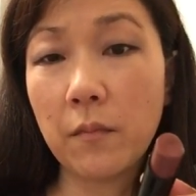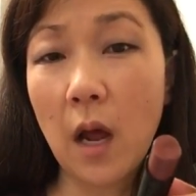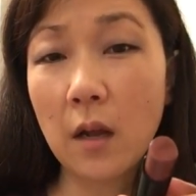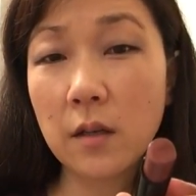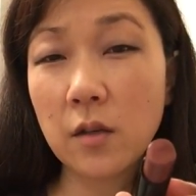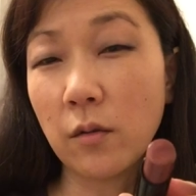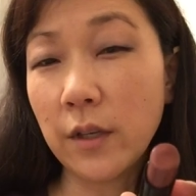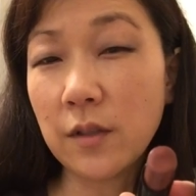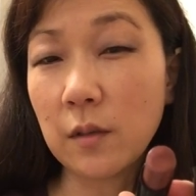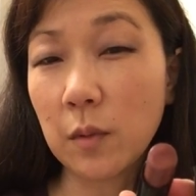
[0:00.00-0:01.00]
Not
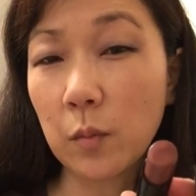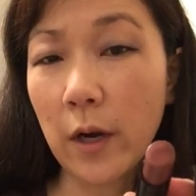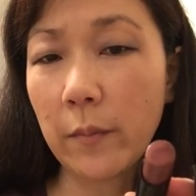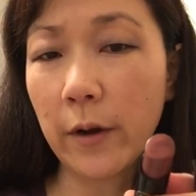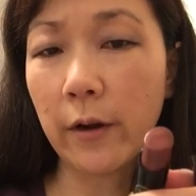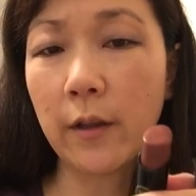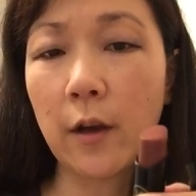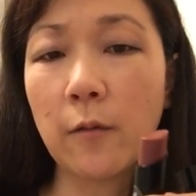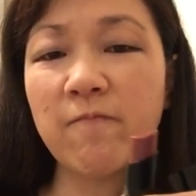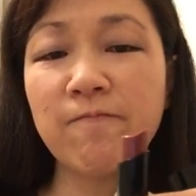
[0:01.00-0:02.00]
totally super bright berry
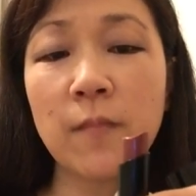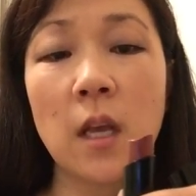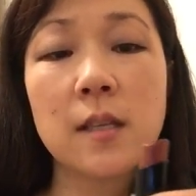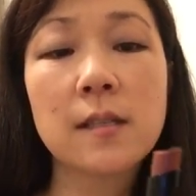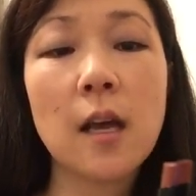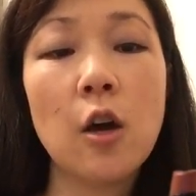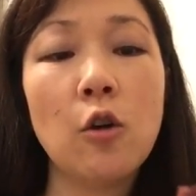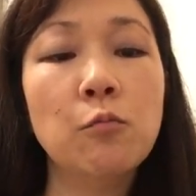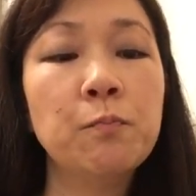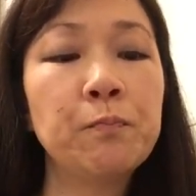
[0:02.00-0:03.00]
though.
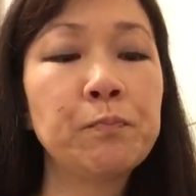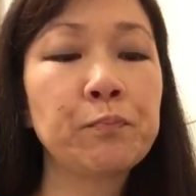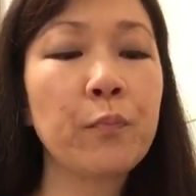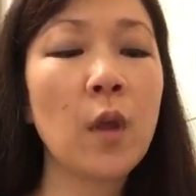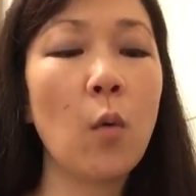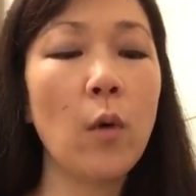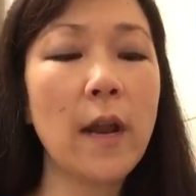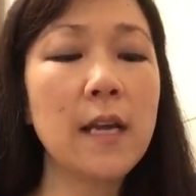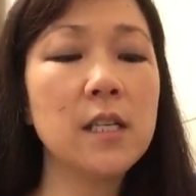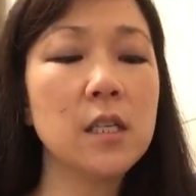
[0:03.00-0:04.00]
So what
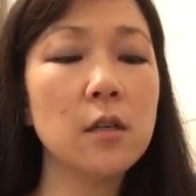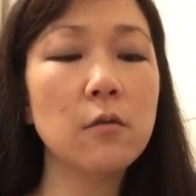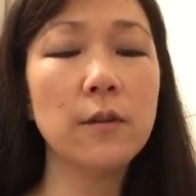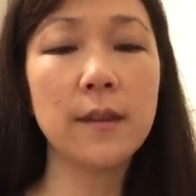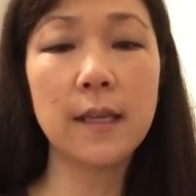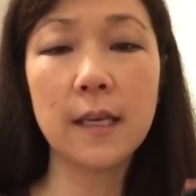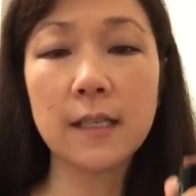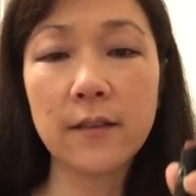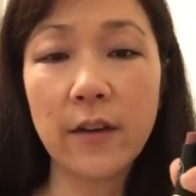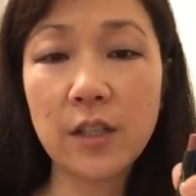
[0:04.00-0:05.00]
I do with
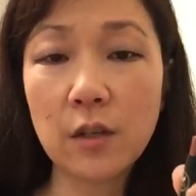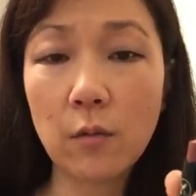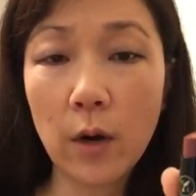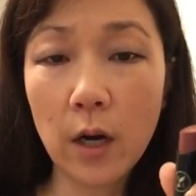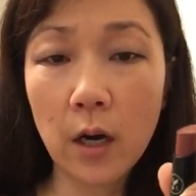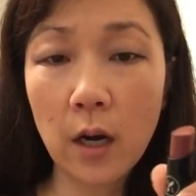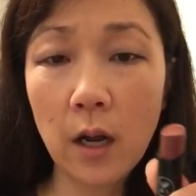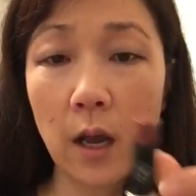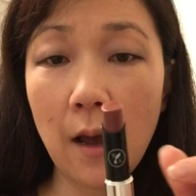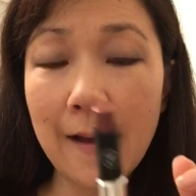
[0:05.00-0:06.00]
this, if I do wear
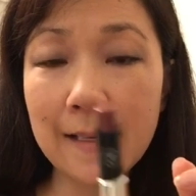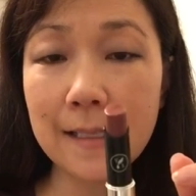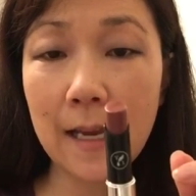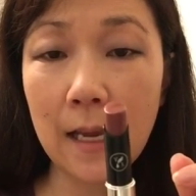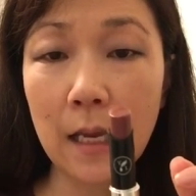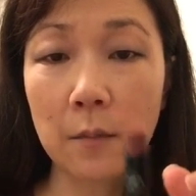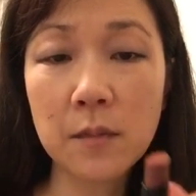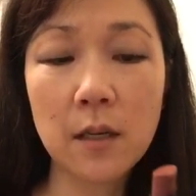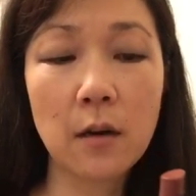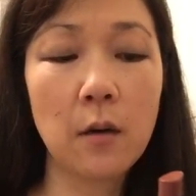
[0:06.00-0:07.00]

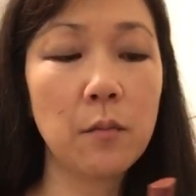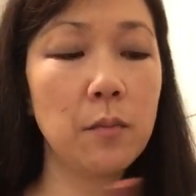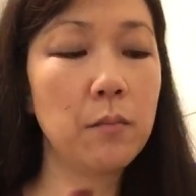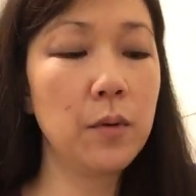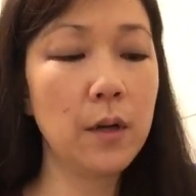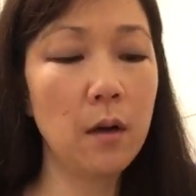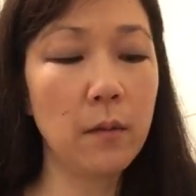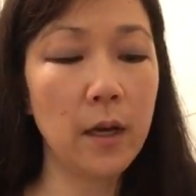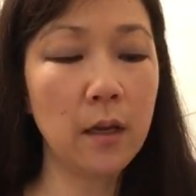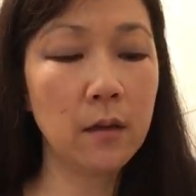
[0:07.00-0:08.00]
Untamed, here I'll put it
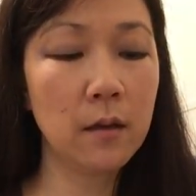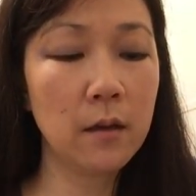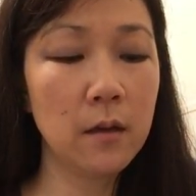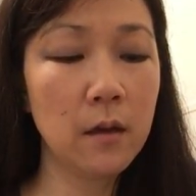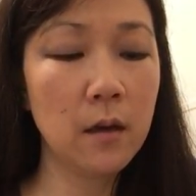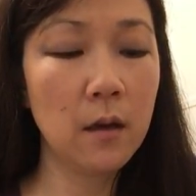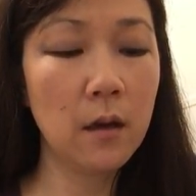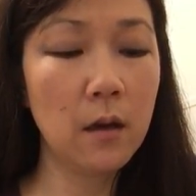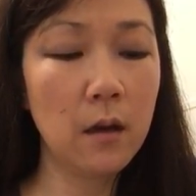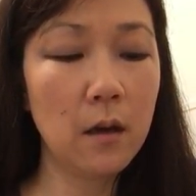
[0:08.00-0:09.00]
on my
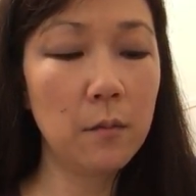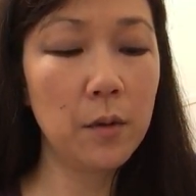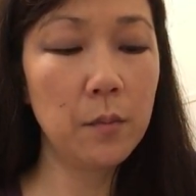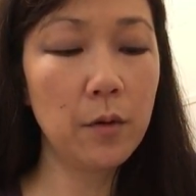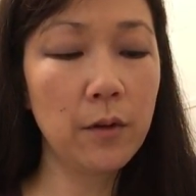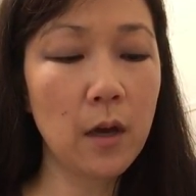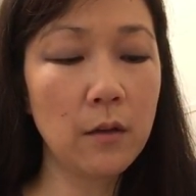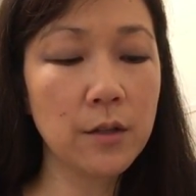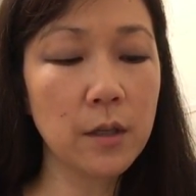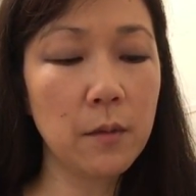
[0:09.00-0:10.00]
put both
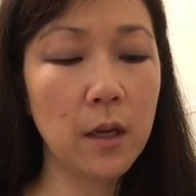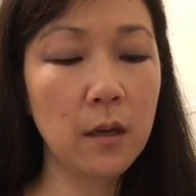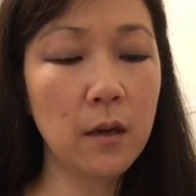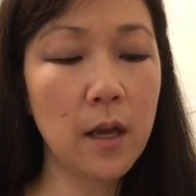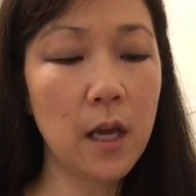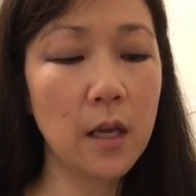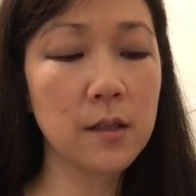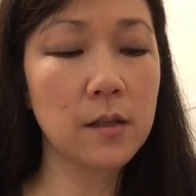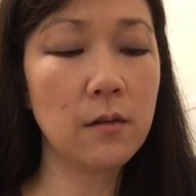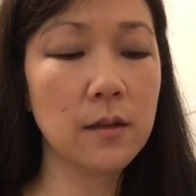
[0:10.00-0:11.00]
colors on my
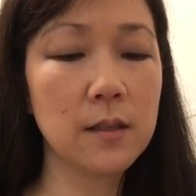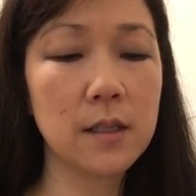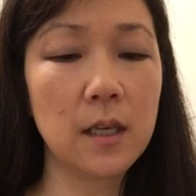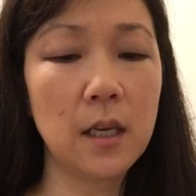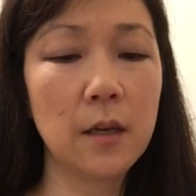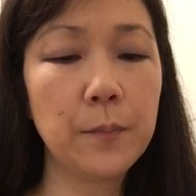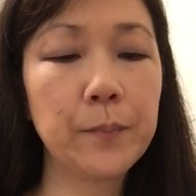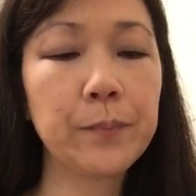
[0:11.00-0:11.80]
hand so you can see.